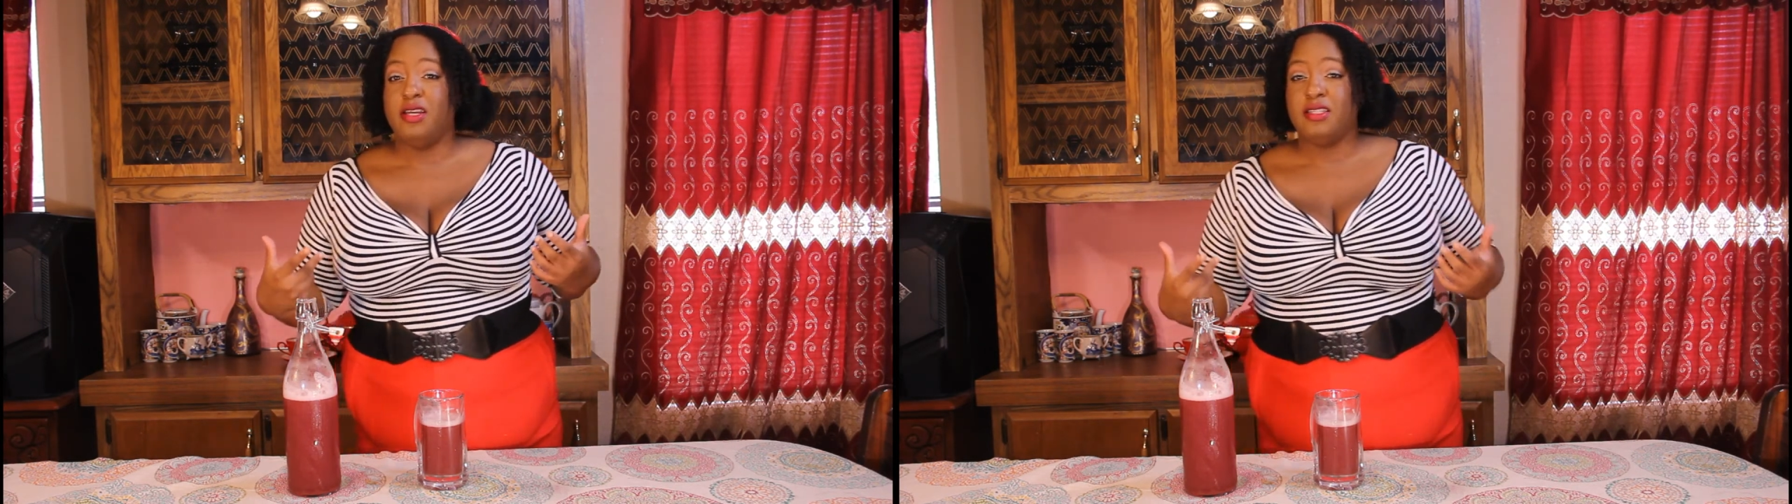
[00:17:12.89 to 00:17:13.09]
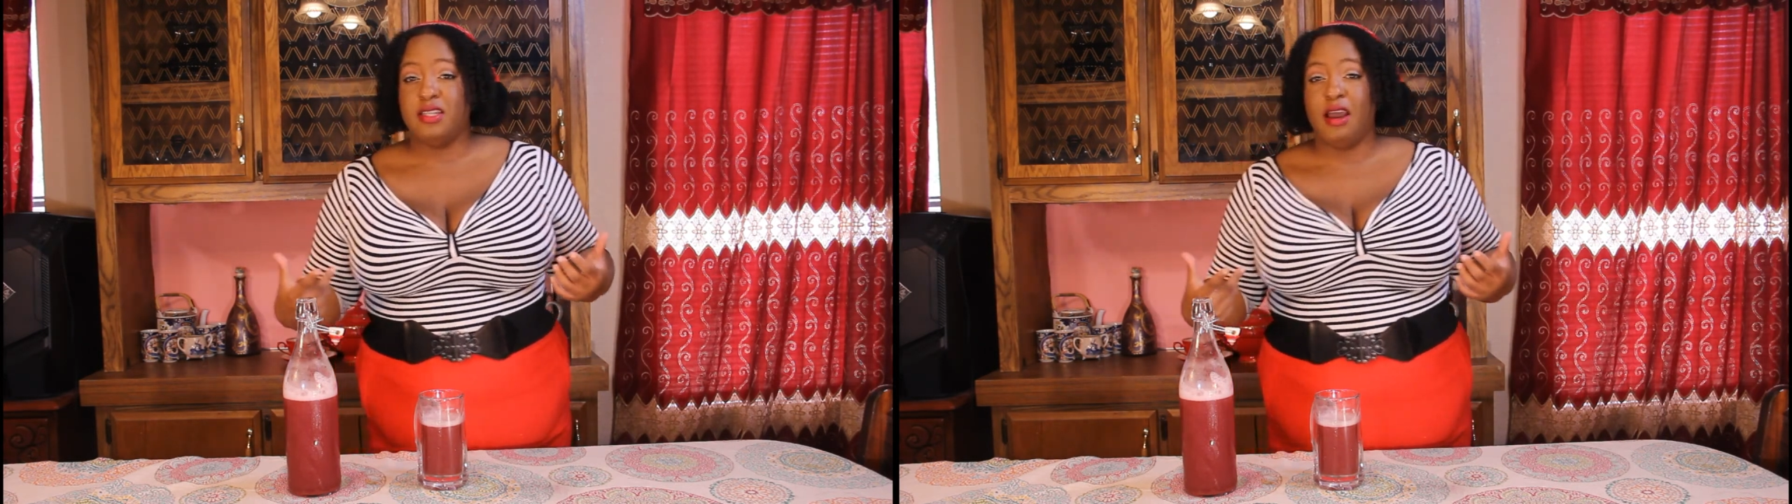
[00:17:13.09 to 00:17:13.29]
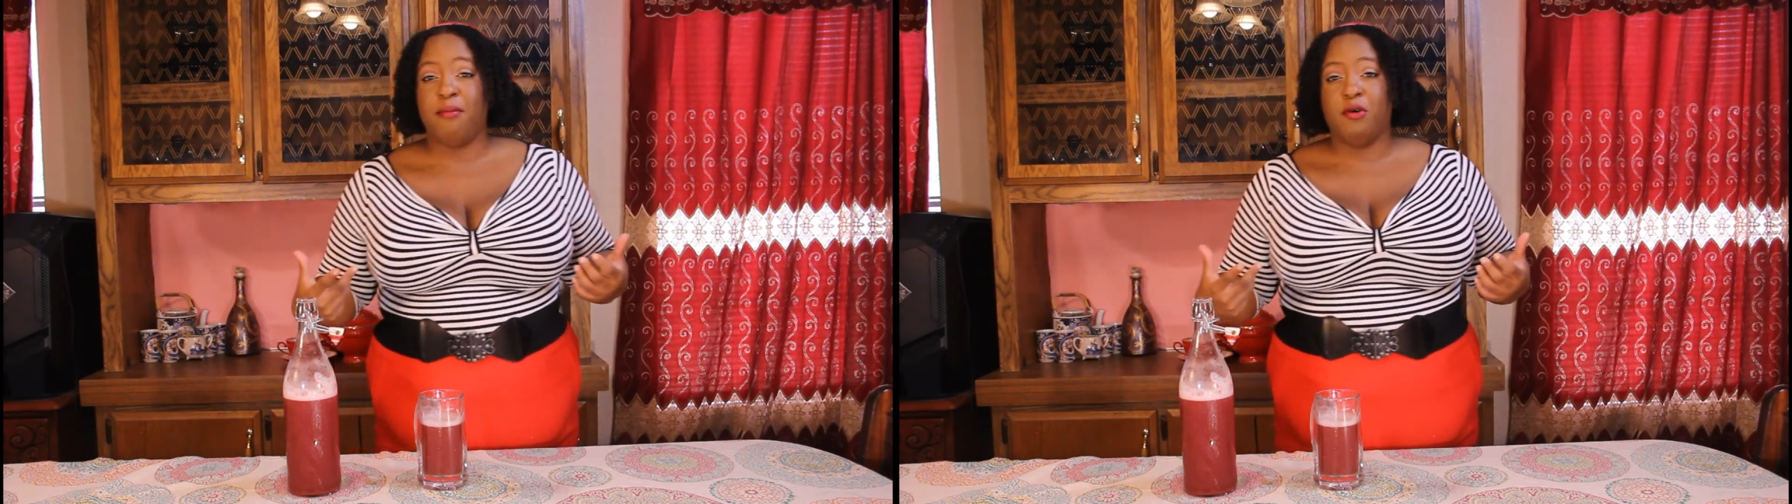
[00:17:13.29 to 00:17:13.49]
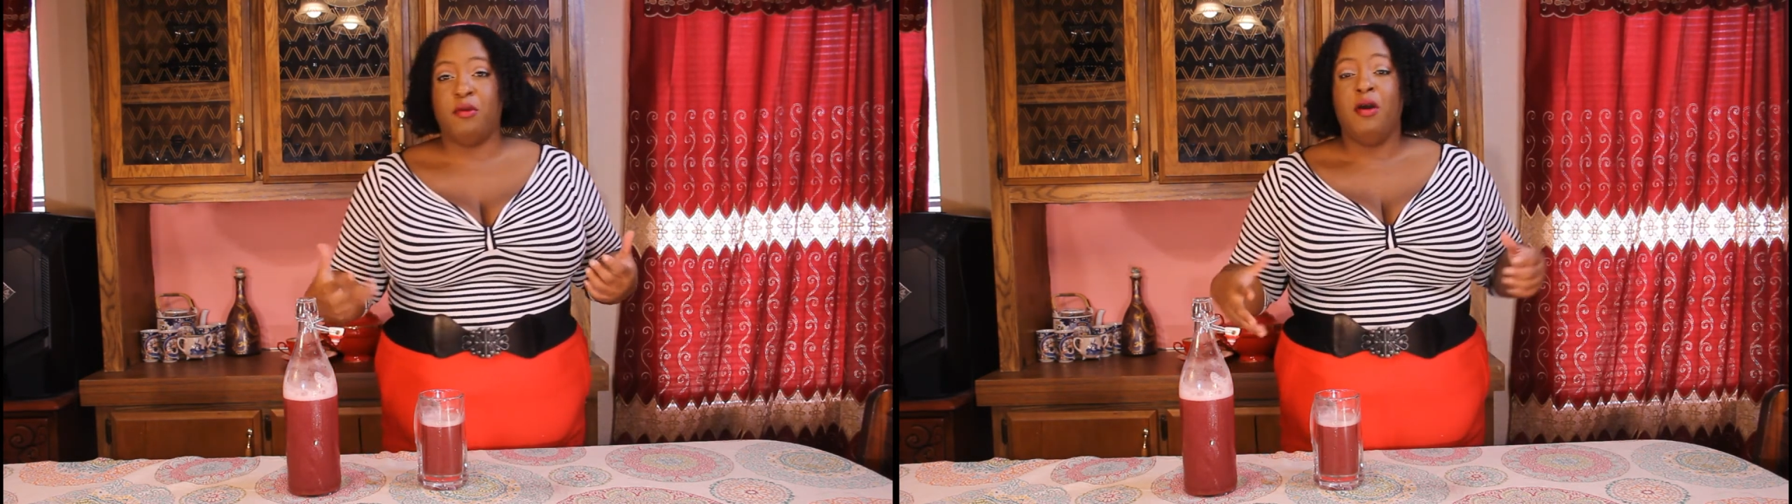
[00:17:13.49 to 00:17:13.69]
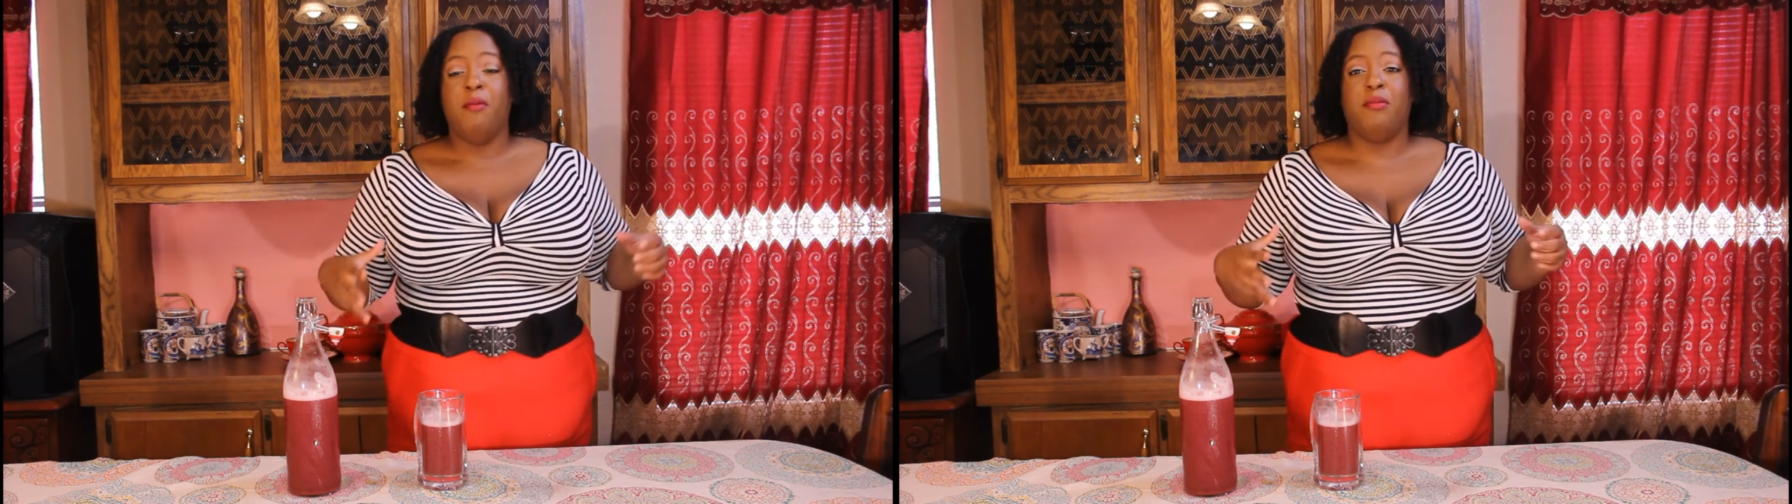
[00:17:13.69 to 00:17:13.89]
Snapple,
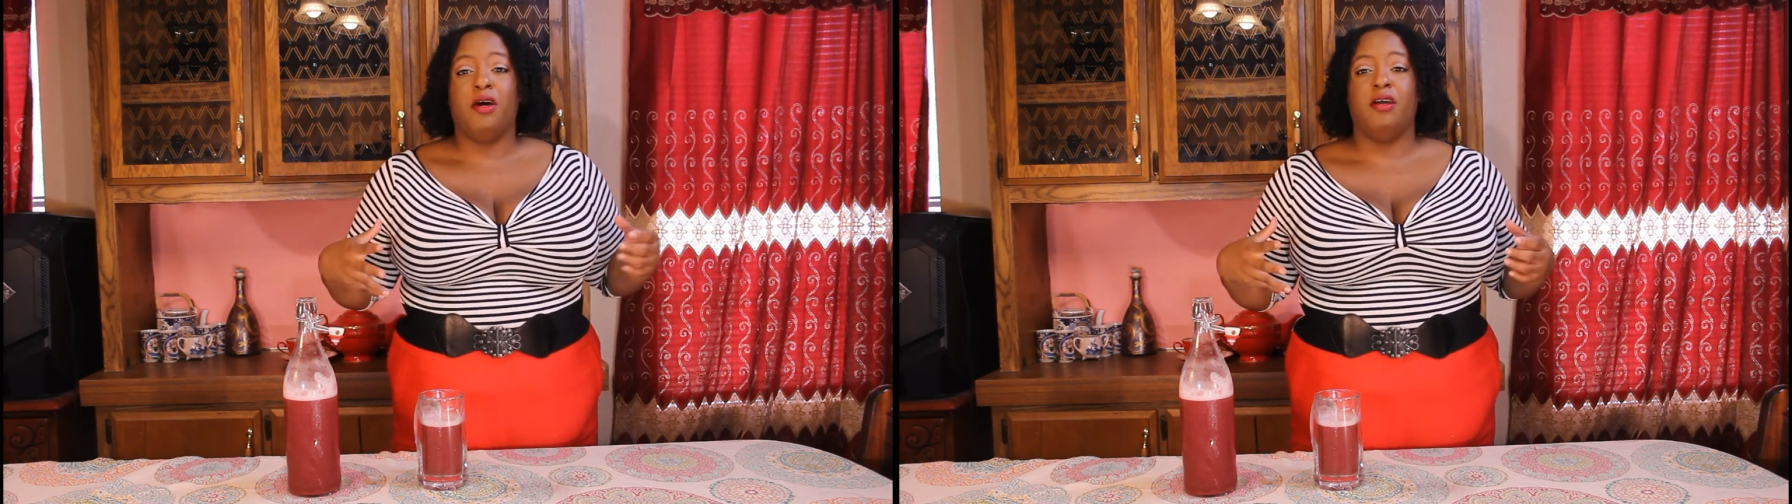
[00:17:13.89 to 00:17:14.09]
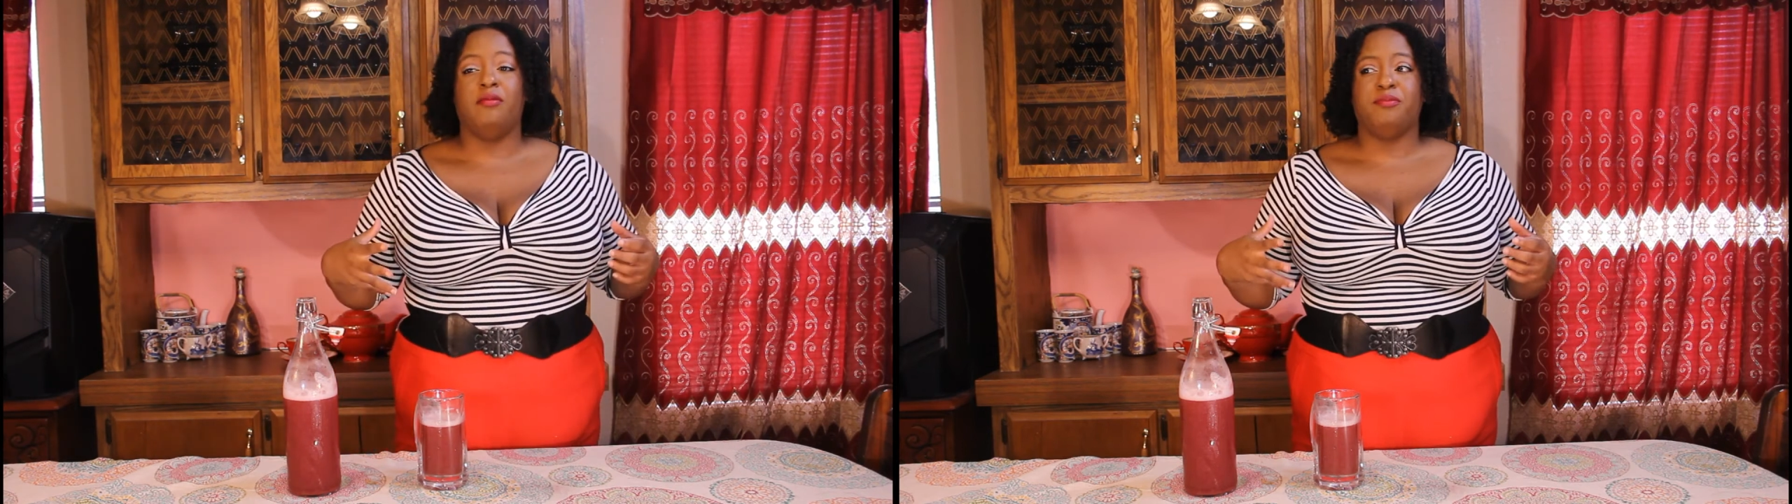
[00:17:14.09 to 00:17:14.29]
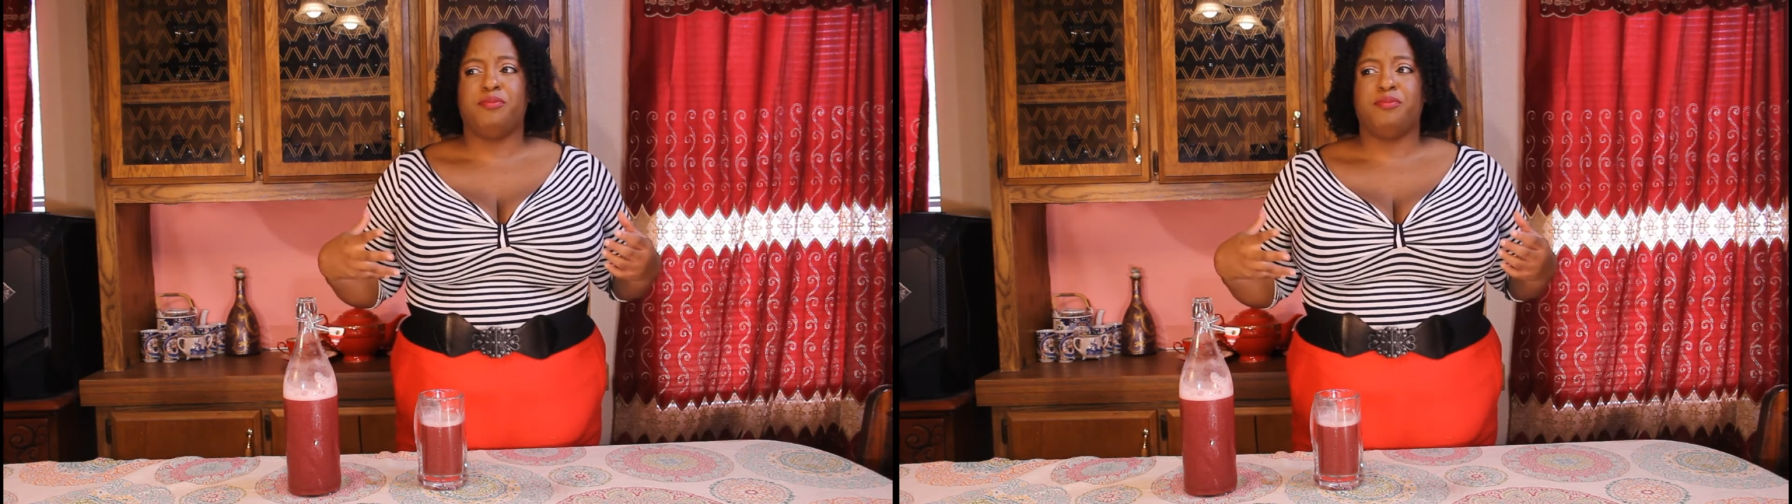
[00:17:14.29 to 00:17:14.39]
but